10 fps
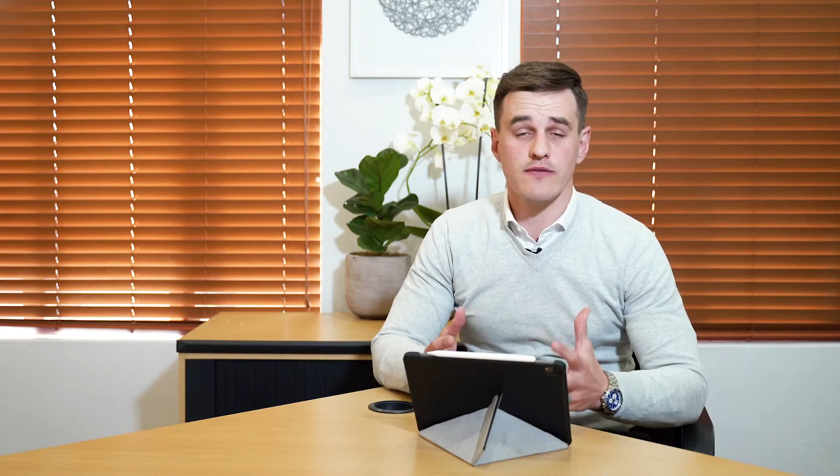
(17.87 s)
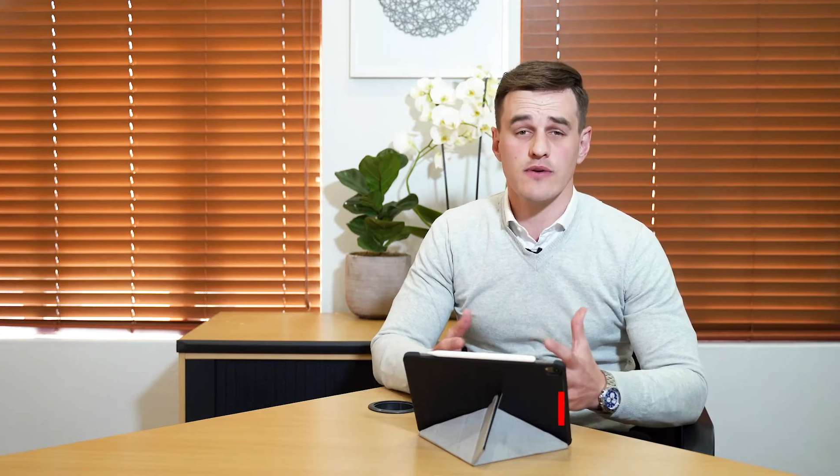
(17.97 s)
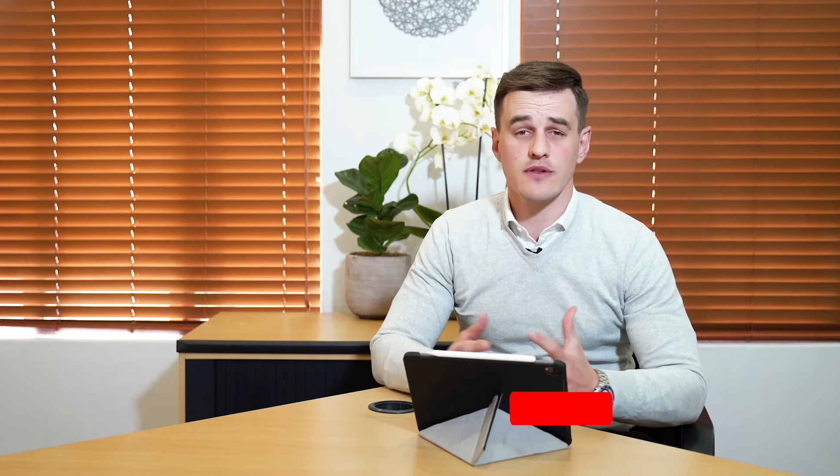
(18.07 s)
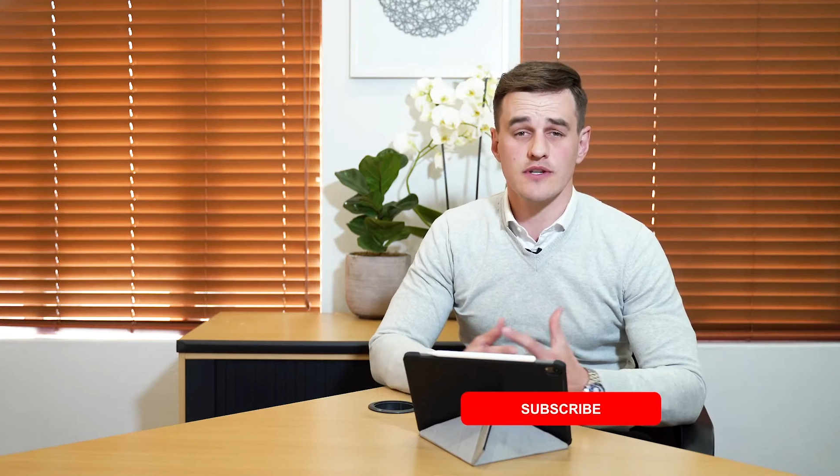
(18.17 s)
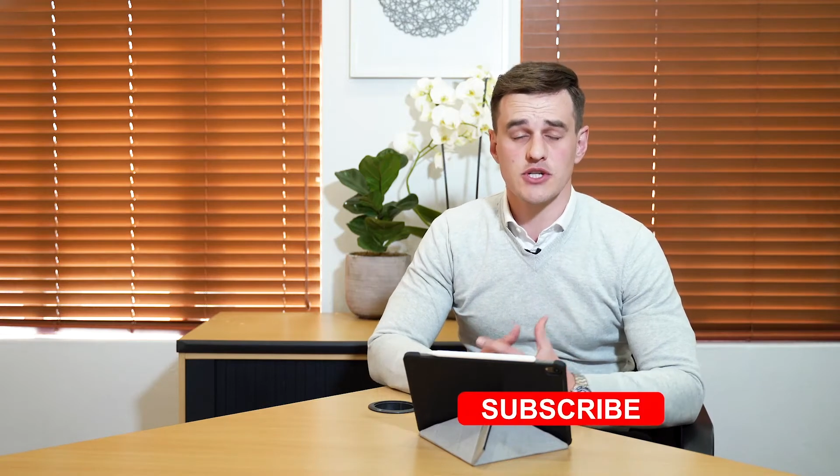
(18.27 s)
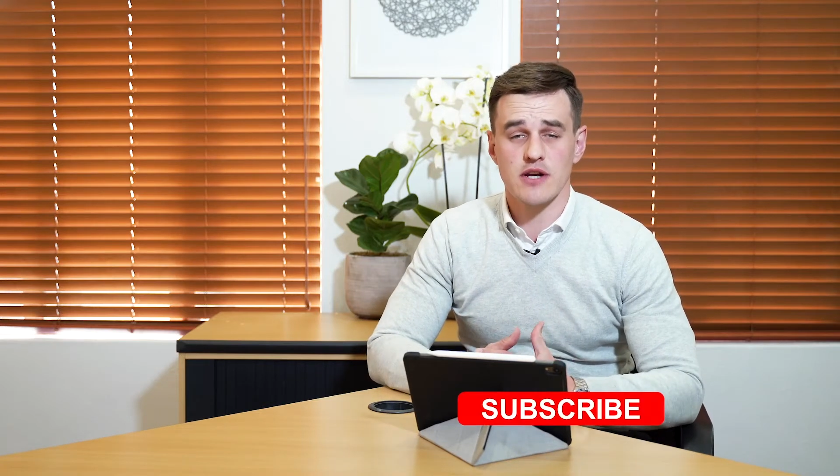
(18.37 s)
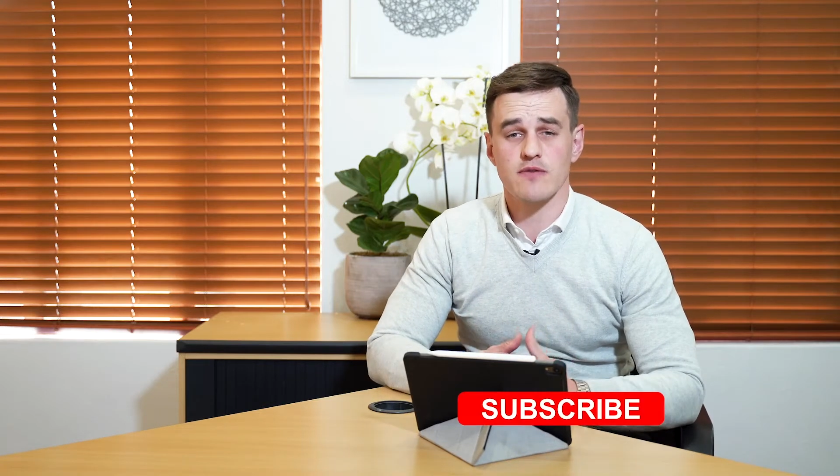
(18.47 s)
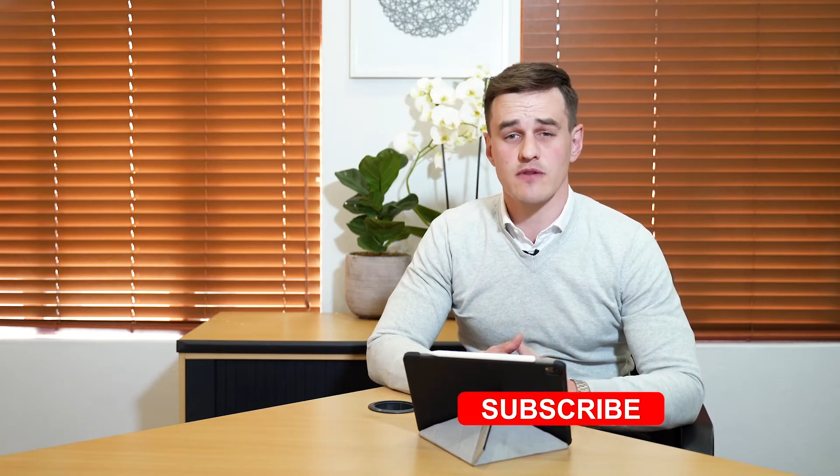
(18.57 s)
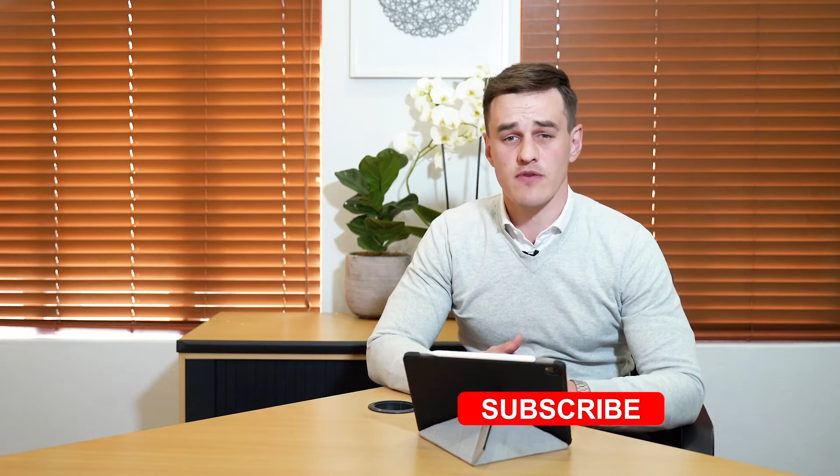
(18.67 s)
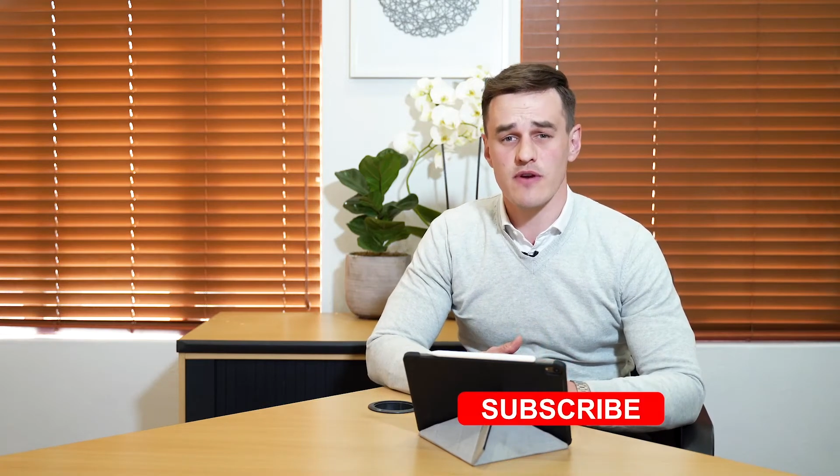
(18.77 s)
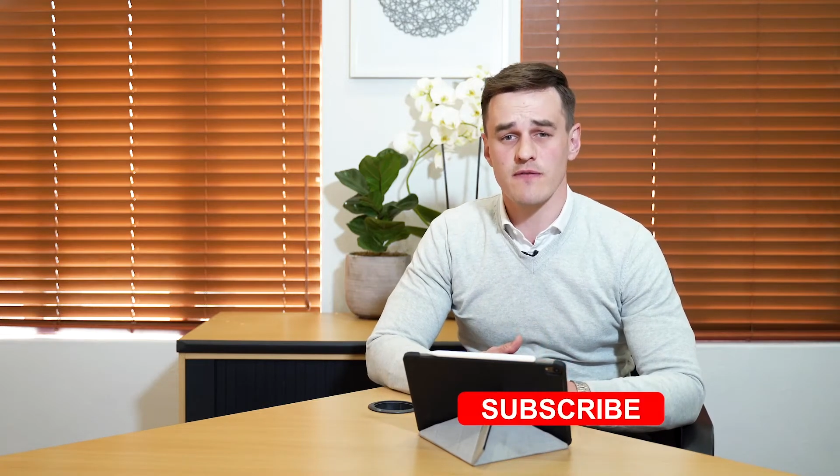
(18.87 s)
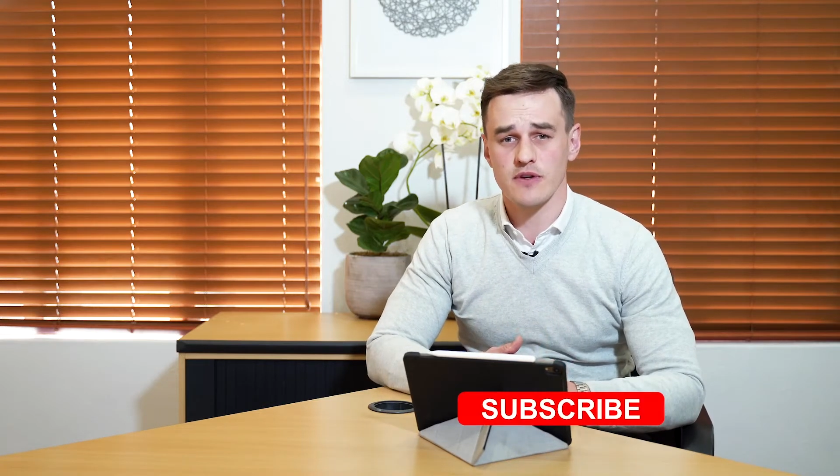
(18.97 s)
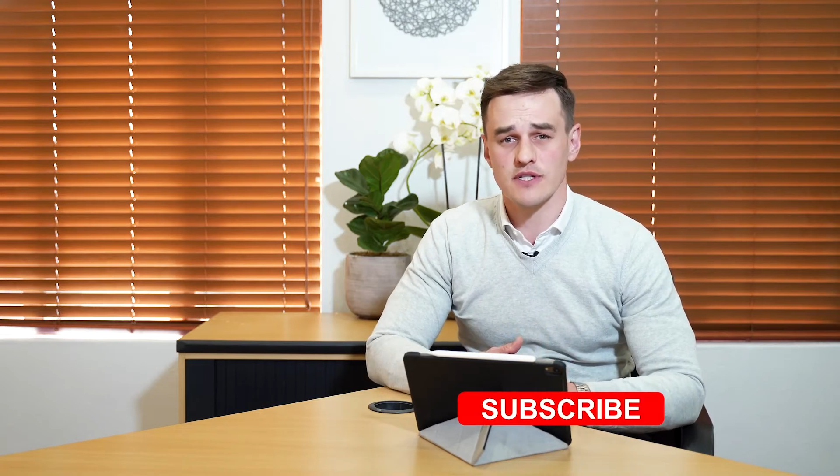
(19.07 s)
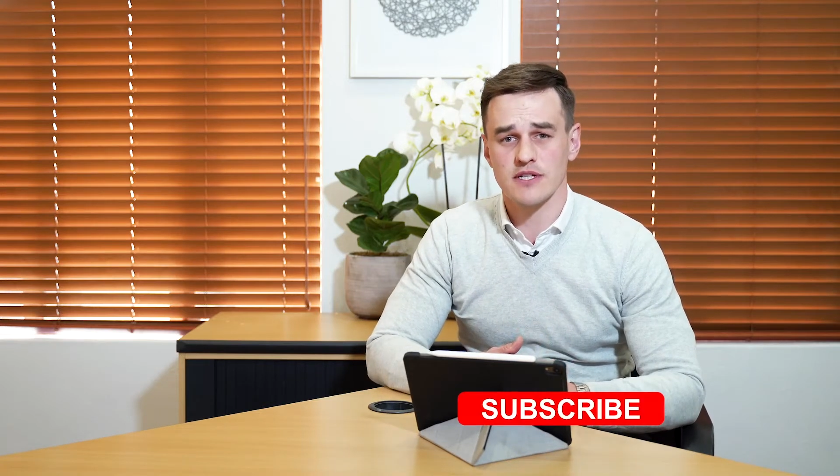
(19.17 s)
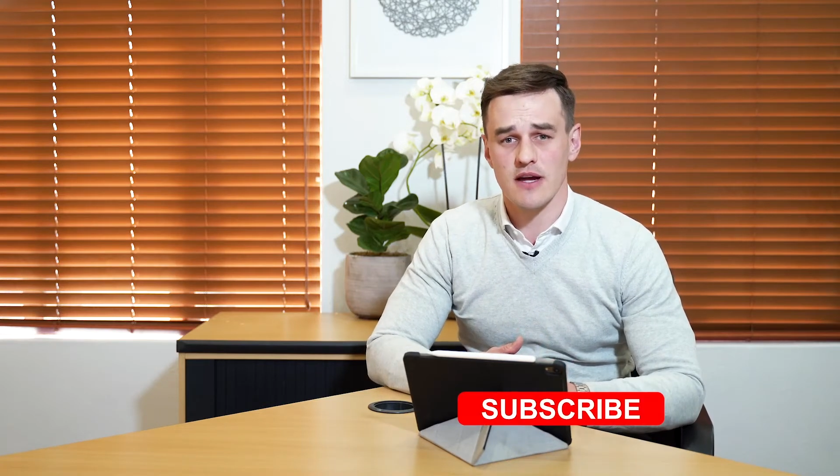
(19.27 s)
viewing this channel for the very
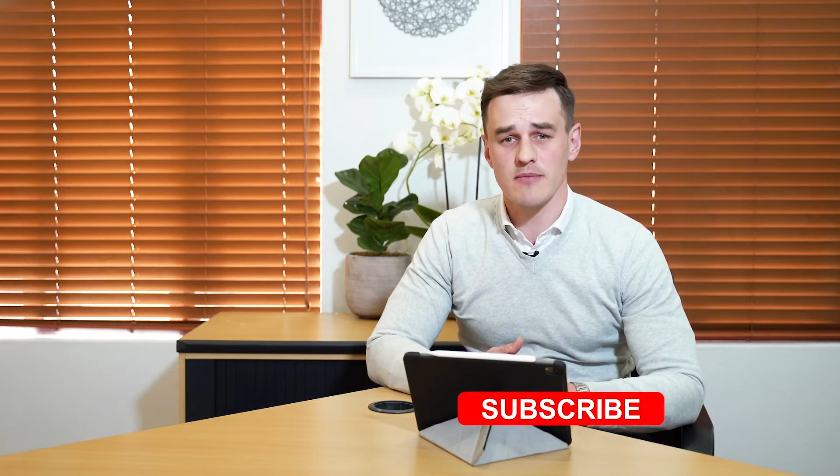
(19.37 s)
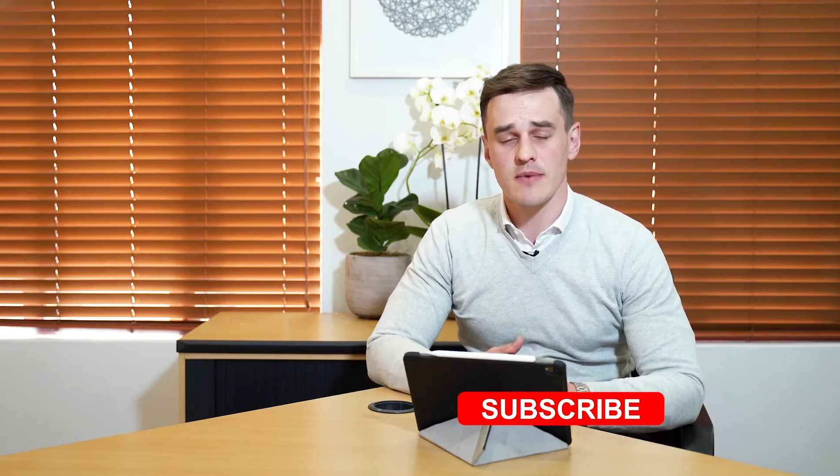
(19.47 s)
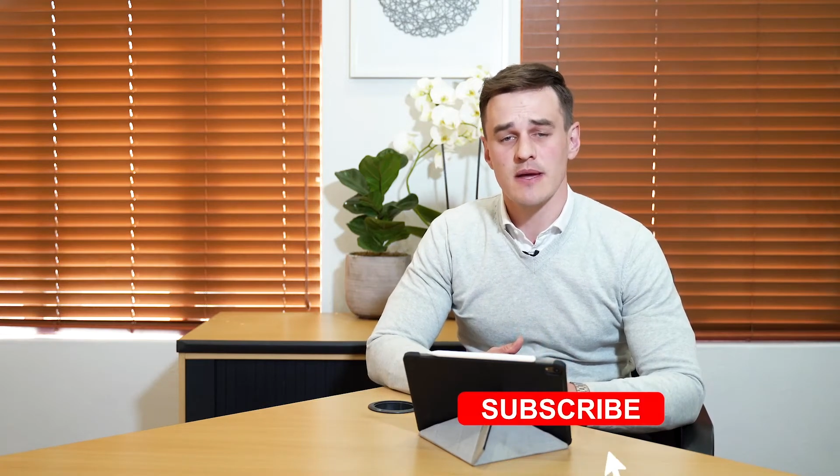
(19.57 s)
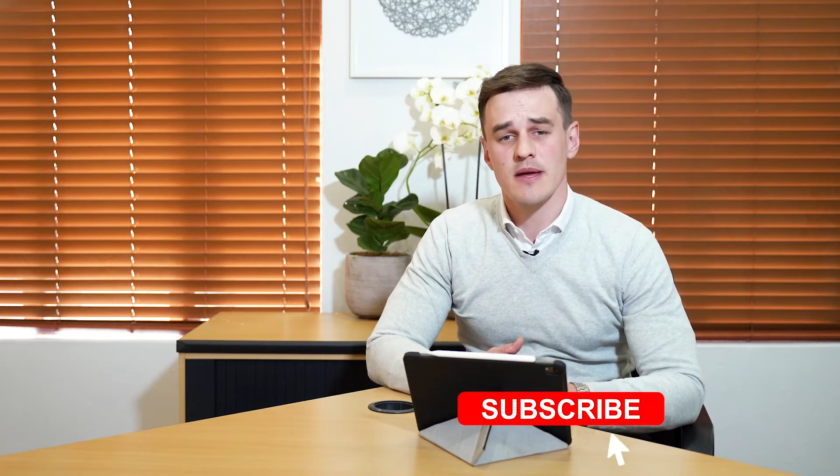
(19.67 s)
first time,